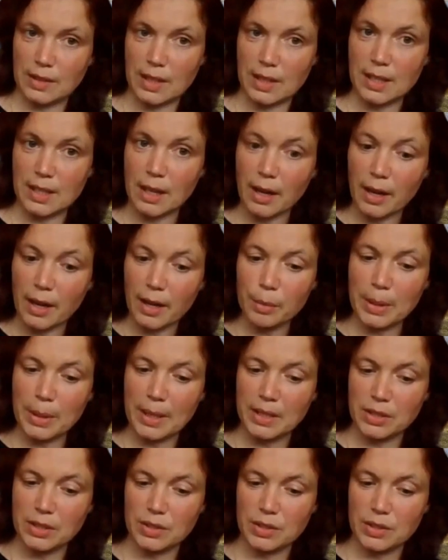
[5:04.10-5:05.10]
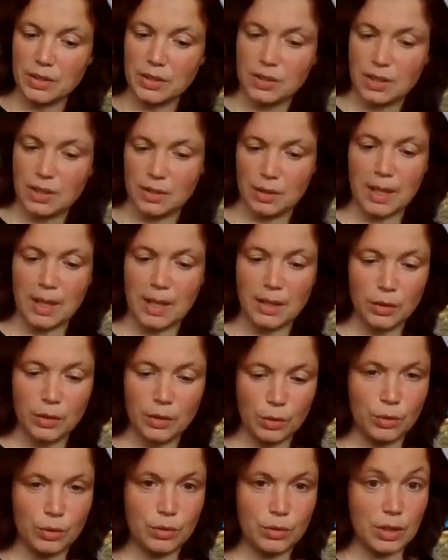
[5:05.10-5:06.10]
the AI-based system they
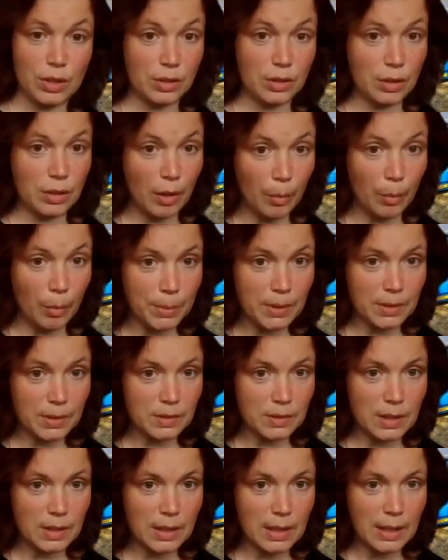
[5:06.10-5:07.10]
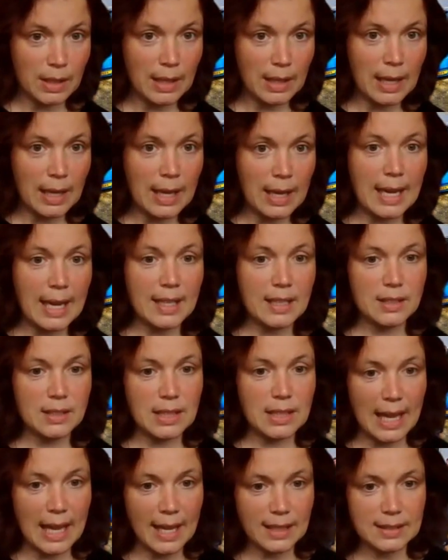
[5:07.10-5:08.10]
use is competent and is
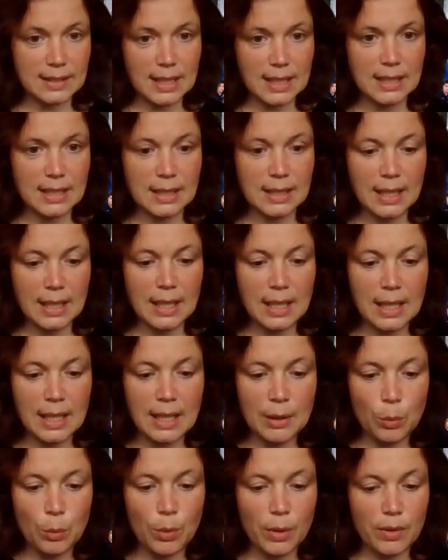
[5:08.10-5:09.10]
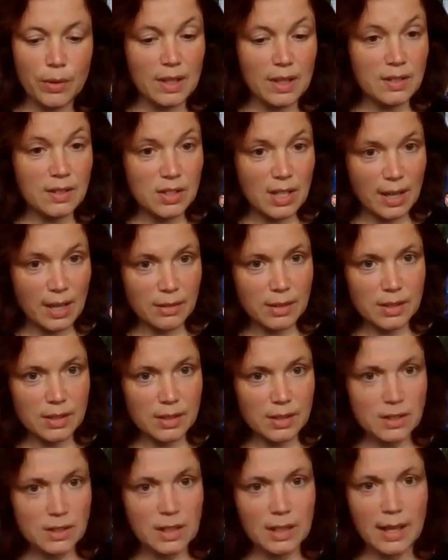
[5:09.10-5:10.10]
acting with
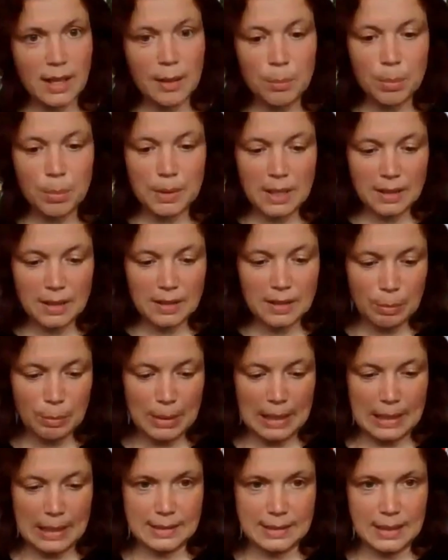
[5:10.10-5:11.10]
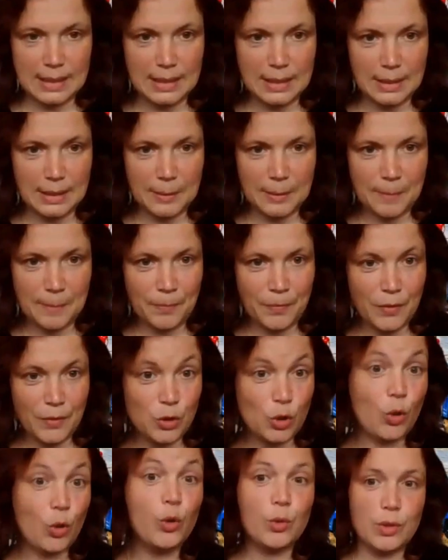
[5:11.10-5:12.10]
integrity and predictability.
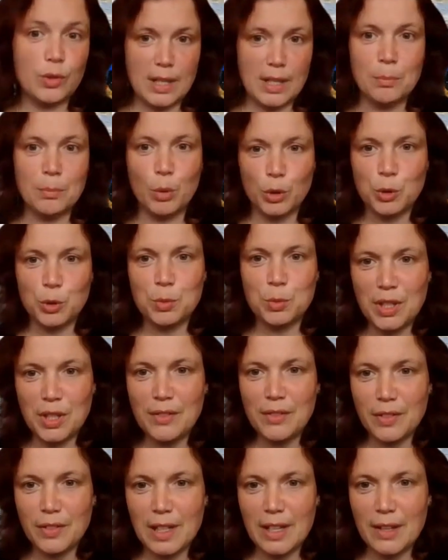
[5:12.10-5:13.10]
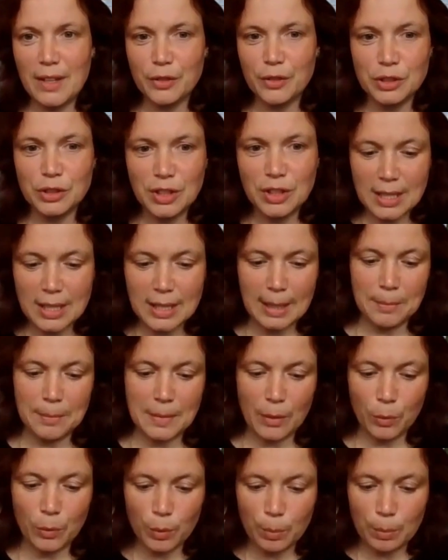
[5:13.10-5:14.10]
So then more specifically for CCAM,
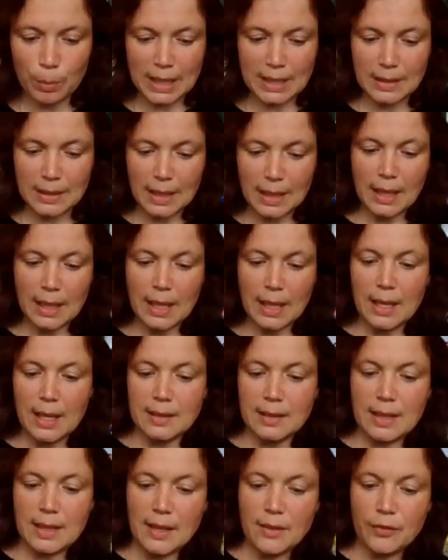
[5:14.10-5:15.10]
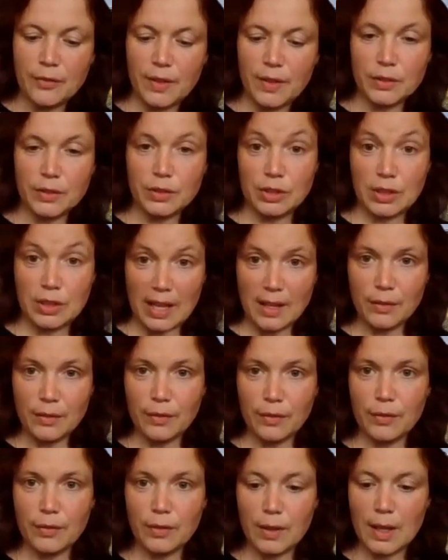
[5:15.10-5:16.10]
that would mean they feel safe
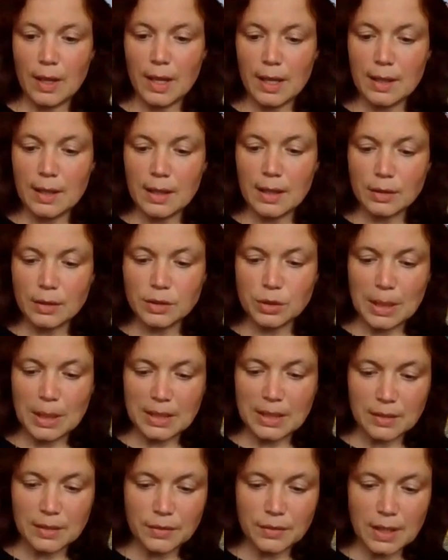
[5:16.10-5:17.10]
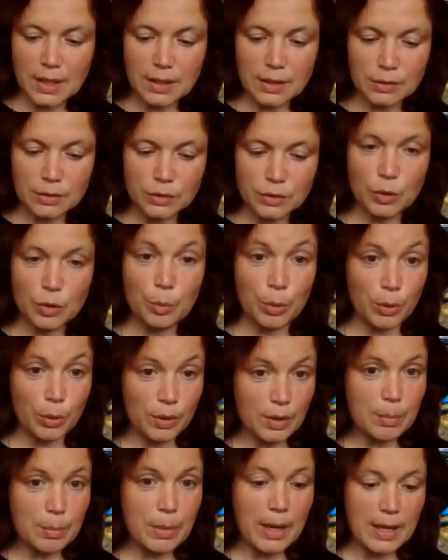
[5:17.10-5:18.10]
in an automated vehicle
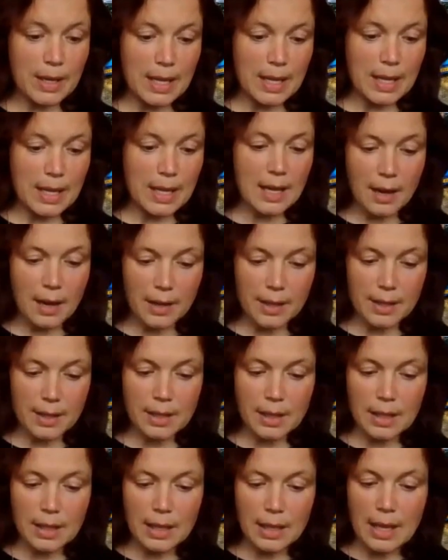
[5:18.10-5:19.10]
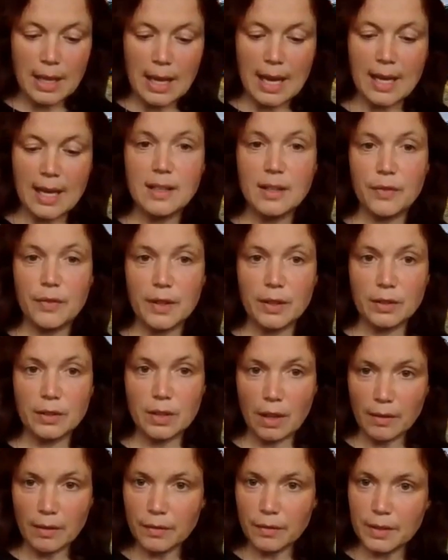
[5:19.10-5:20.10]
supported by AI, and they feel
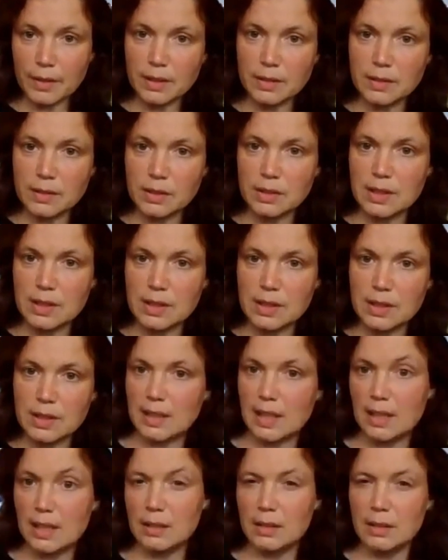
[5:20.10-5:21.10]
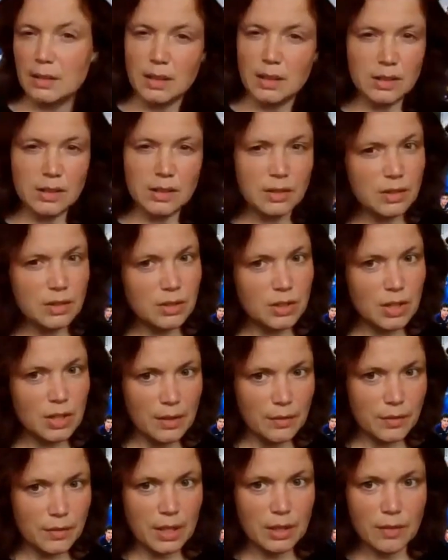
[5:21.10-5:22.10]
confident that in
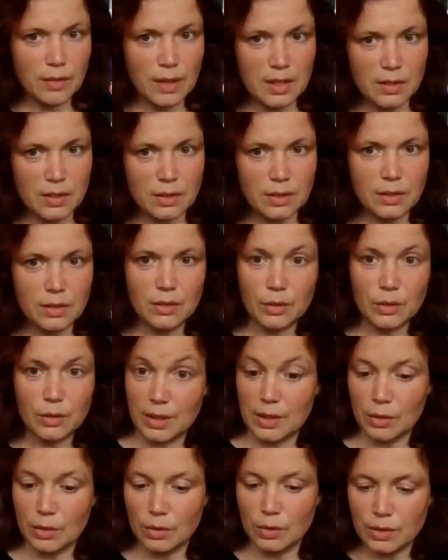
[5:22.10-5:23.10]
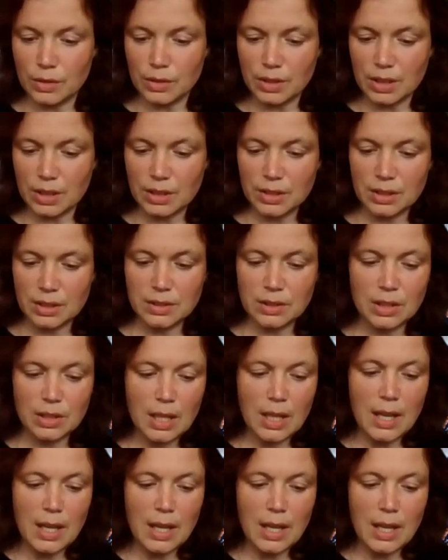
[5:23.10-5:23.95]
safety critical or in all decisions